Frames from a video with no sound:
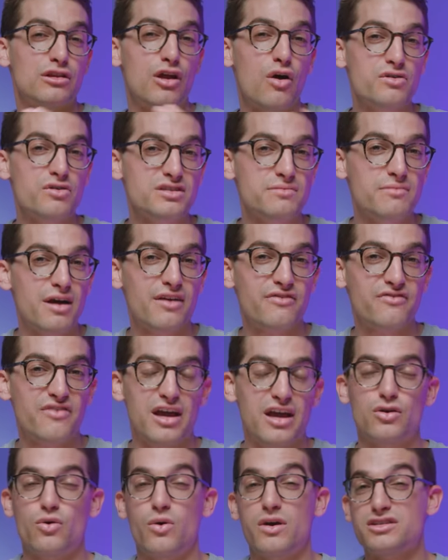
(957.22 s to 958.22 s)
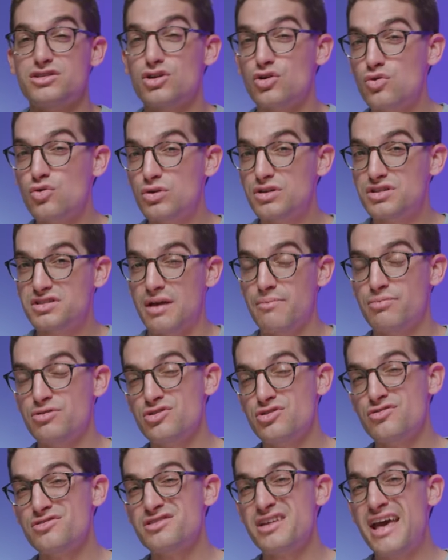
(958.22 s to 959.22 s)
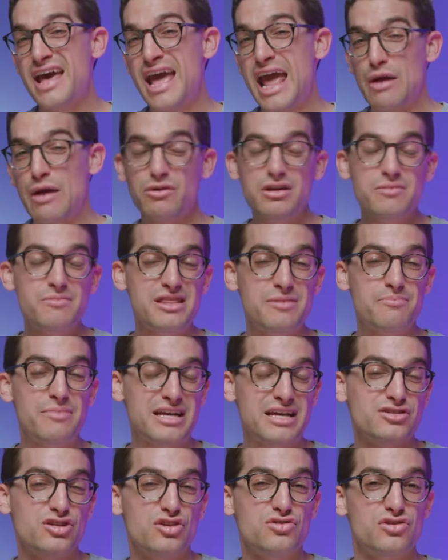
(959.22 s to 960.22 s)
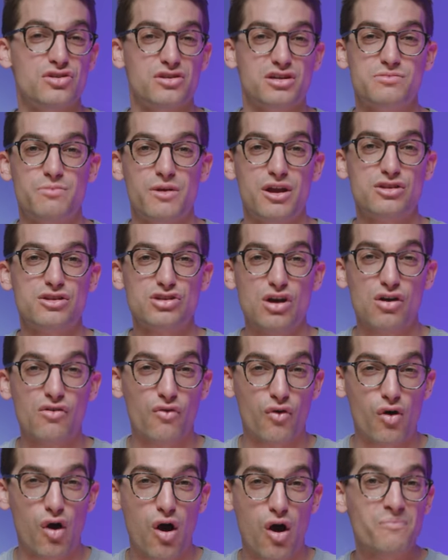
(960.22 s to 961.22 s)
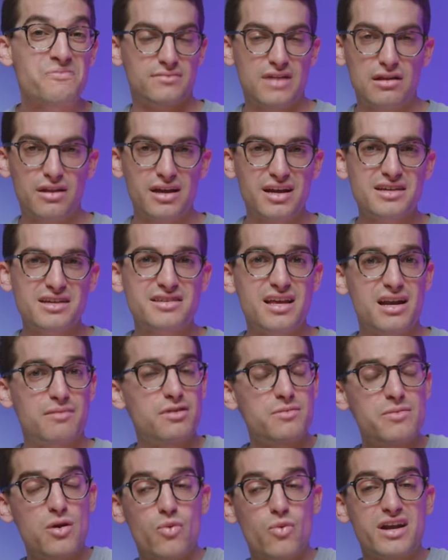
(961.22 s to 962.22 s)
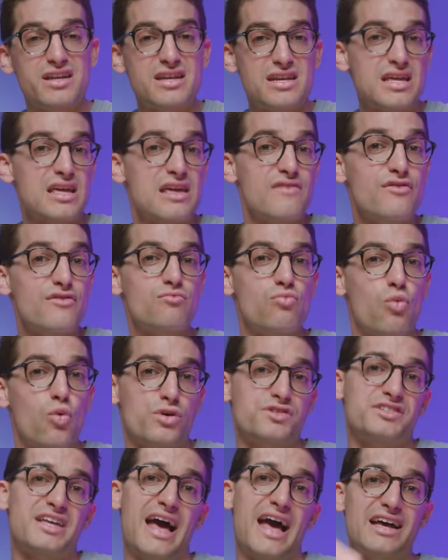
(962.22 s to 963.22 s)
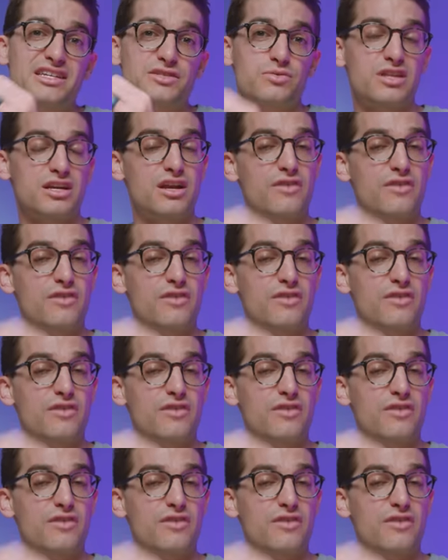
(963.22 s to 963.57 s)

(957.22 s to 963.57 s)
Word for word: lowest amount of fan noise, the coolest temperatures, and really be the best user experience overall. Now, like I said, I'm gonna be running even more tests with the